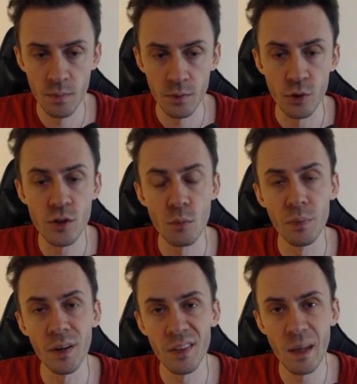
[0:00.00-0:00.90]
You need to
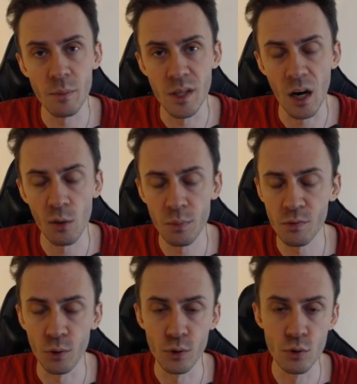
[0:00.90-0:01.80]
bring them down
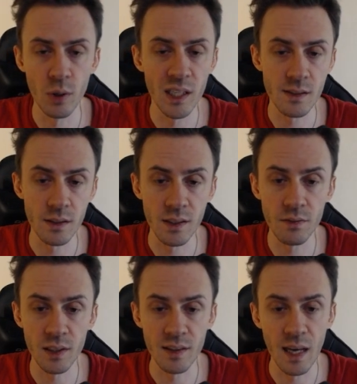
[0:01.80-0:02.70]
before you do any
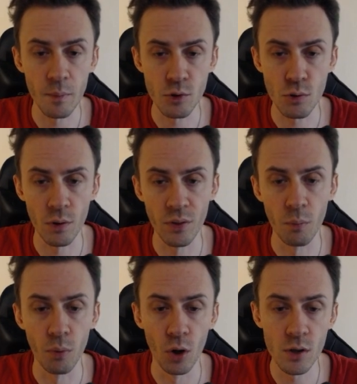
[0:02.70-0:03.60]
significant damage on the
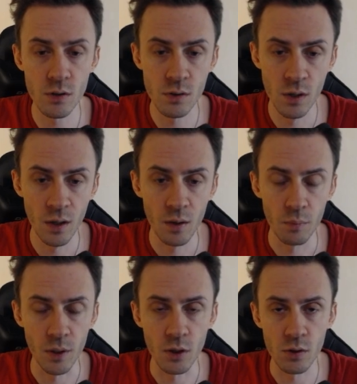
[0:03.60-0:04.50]
boss,
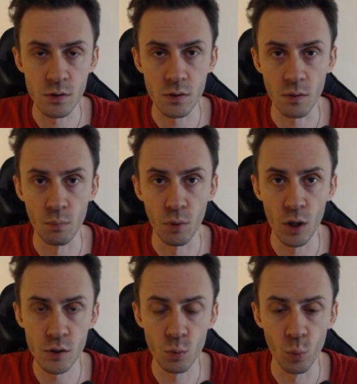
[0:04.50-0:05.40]
because
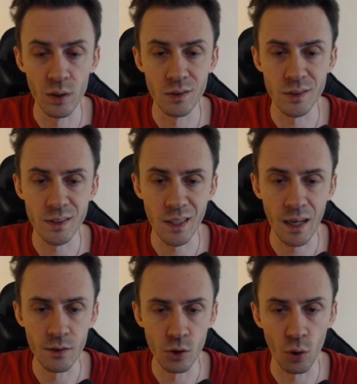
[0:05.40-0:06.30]
boss will
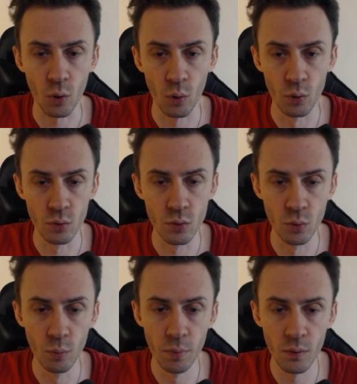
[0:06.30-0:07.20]
stun your whole
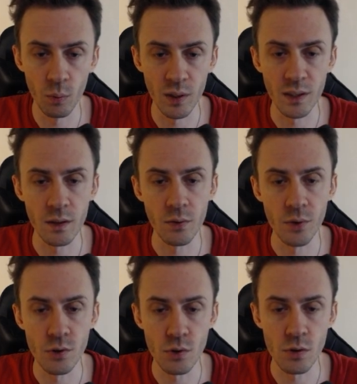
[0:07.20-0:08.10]
group when he
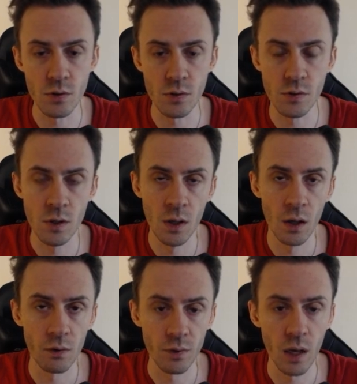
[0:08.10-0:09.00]
reaches
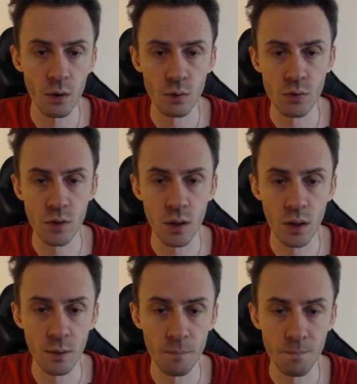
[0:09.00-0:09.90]
around
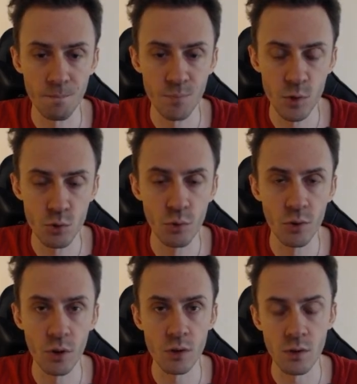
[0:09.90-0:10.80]

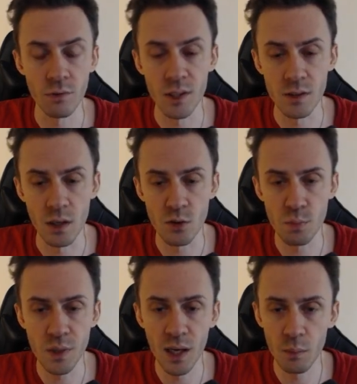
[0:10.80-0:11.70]
2/3 of his
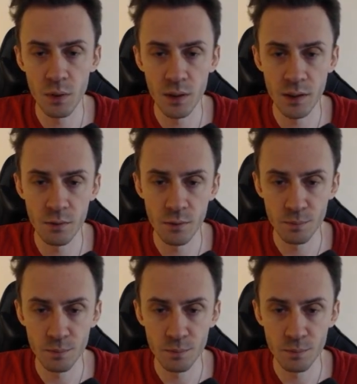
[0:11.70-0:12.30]
HP, I believe.